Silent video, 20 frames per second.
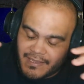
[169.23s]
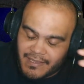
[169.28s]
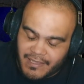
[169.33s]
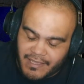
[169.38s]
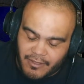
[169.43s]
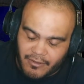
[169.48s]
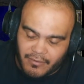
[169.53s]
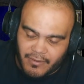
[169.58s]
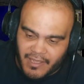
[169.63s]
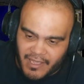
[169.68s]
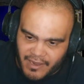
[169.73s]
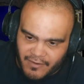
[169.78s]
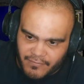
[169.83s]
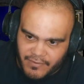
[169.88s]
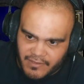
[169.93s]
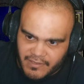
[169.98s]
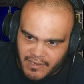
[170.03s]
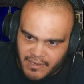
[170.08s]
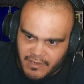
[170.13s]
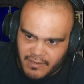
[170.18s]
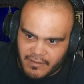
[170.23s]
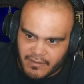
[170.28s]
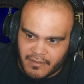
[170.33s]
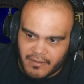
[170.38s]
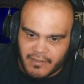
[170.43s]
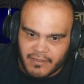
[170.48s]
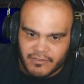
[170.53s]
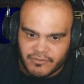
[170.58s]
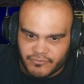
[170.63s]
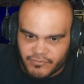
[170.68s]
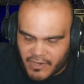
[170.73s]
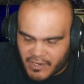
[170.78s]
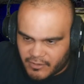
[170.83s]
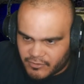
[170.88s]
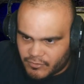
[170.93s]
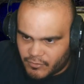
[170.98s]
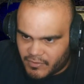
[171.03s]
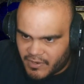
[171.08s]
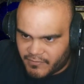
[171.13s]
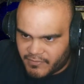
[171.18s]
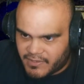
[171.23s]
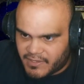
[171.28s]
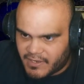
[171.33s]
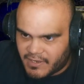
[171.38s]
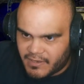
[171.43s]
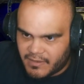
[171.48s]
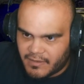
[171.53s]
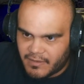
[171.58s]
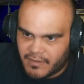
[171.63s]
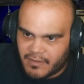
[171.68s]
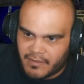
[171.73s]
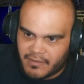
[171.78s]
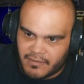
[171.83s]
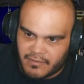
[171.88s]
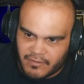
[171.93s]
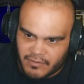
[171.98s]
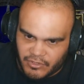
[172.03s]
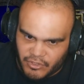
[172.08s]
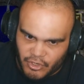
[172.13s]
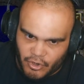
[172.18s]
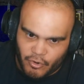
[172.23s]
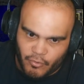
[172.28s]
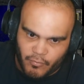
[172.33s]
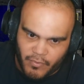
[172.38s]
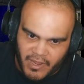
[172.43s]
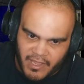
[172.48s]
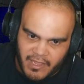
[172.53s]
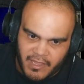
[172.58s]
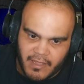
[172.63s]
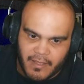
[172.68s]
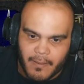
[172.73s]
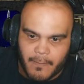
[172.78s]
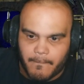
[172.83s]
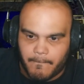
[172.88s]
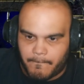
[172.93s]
kill everything, try to do everything your way.